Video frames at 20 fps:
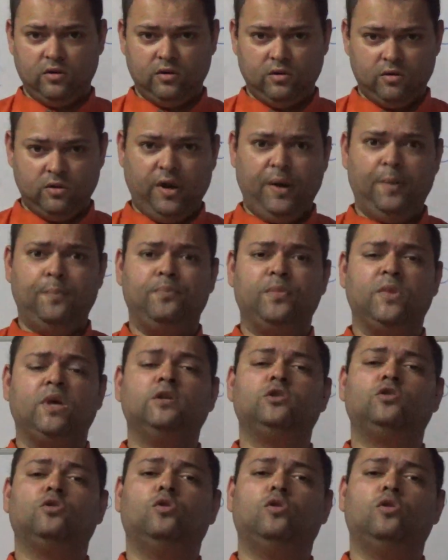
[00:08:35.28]
Okay,
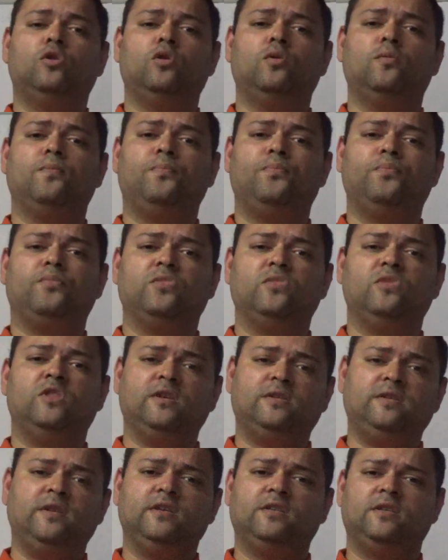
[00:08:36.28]
so
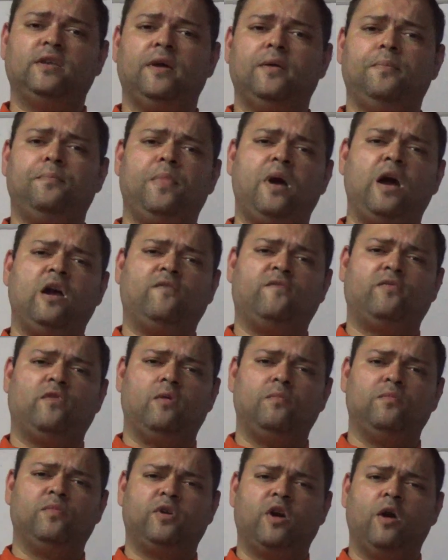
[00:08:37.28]
this is a part
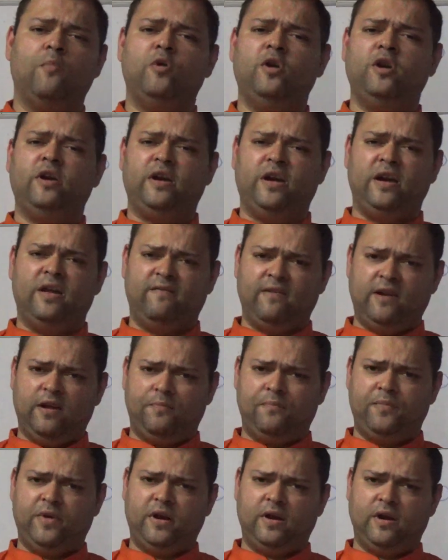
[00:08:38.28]
from community
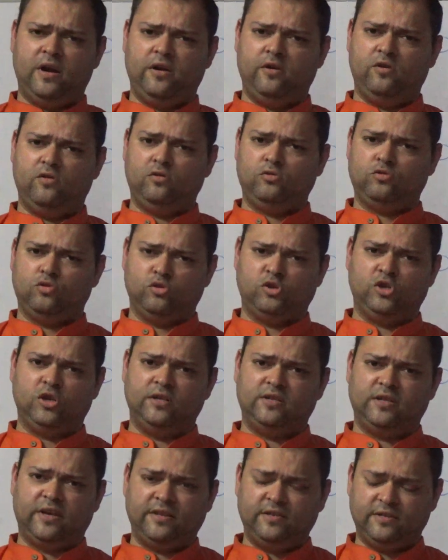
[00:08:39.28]
development and social
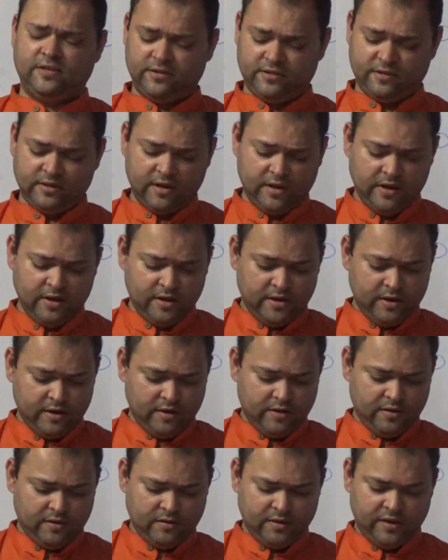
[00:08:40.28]
sciences.
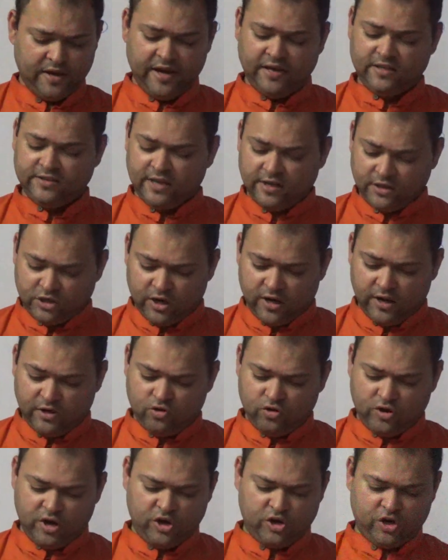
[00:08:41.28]
Extension
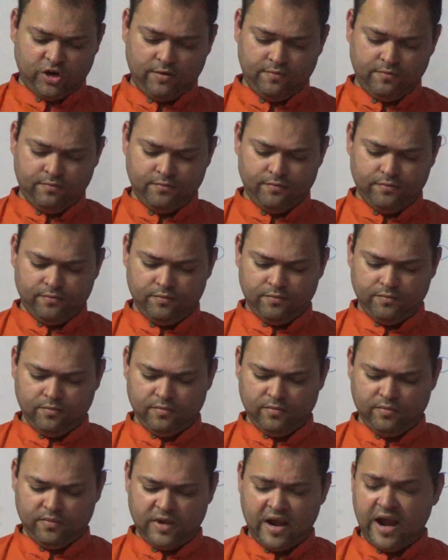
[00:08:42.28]
education
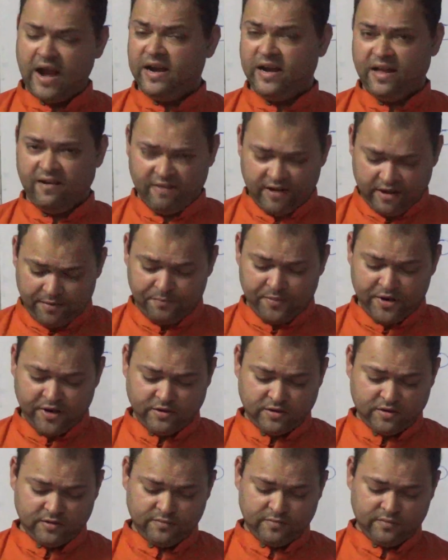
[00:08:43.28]
and development,